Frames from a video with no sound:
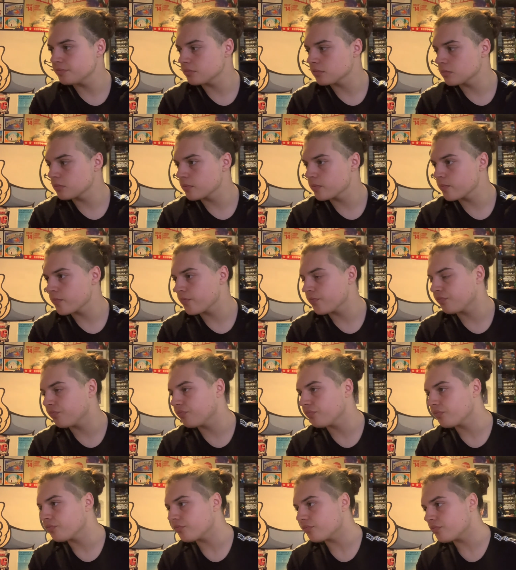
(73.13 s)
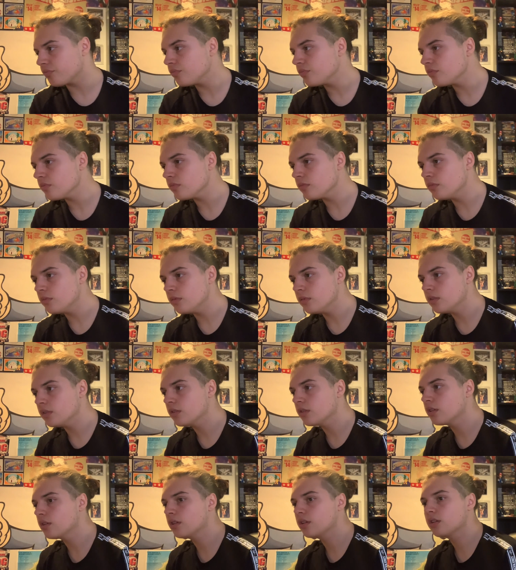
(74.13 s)

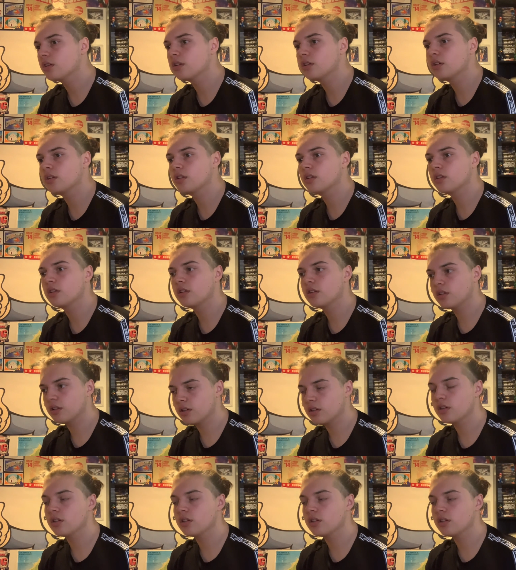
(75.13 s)
Nothing is said.